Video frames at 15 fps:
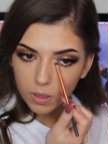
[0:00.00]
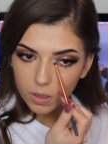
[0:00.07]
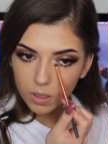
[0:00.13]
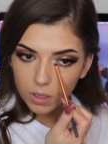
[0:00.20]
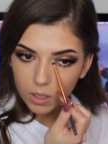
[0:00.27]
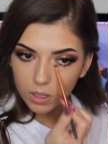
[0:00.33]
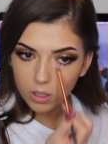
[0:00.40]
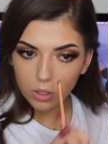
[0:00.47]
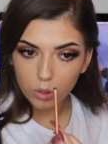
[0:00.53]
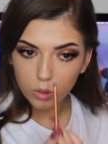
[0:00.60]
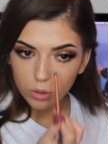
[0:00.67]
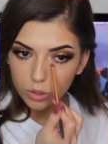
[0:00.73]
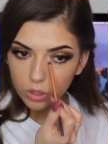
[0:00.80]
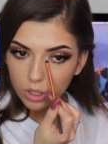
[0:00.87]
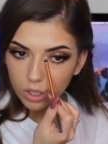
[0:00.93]
in the inner
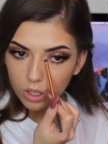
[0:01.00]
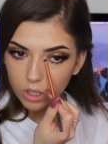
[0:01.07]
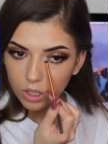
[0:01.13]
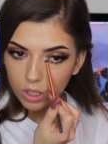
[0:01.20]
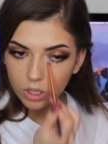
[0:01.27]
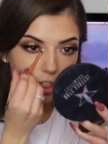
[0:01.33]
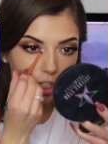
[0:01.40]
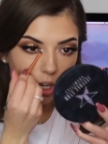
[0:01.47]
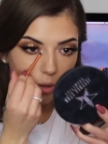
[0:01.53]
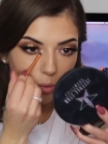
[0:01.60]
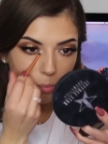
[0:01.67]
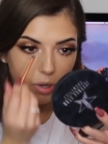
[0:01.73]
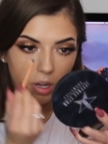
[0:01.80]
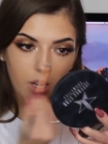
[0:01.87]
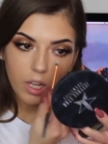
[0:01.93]
corner so
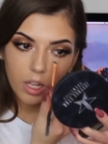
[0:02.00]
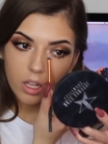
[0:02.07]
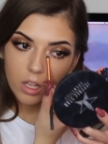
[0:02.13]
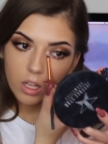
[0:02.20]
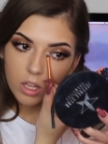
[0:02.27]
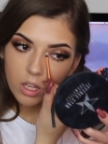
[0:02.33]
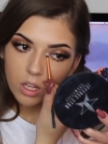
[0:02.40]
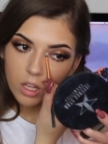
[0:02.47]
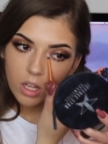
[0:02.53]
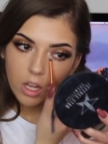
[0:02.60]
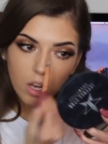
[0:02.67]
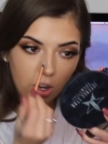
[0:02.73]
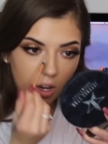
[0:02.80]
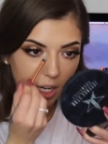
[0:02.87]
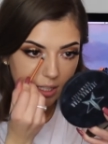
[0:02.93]
my
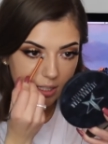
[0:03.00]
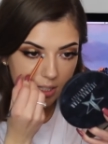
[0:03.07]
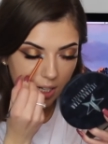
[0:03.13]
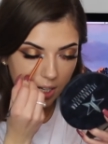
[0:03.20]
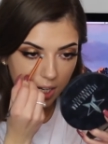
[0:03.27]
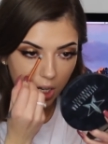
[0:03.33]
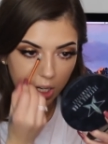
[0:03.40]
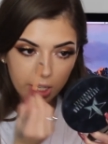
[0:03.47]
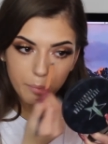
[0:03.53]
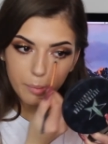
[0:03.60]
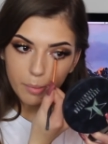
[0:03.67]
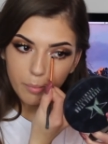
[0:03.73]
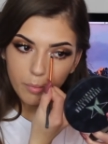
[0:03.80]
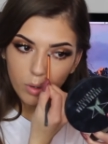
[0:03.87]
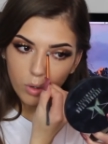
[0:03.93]
eyes stand out a little
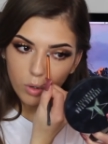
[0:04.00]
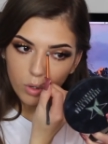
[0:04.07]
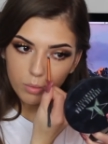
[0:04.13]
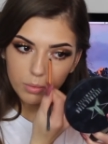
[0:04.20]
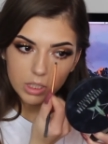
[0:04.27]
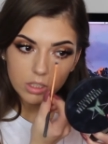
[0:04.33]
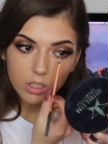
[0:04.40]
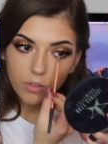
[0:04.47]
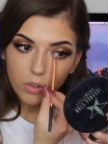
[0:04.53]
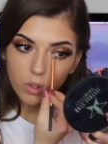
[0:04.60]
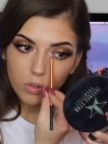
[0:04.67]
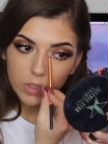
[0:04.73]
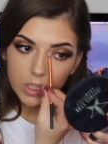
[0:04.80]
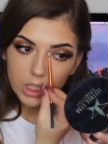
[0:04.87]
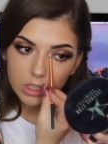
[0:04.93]
bit more I've
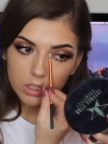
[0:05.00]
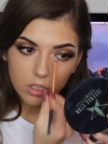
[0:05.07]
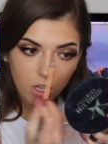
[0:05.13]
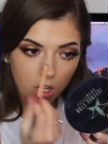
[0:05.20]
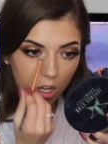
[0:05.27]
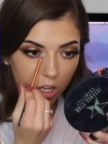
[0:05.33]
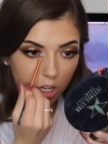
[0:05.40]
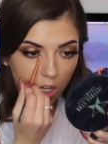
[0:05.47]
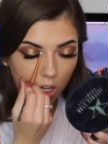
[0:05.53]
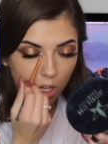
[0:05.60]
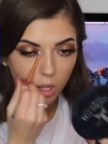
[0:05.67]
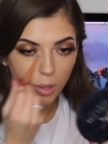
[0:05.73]
got really dark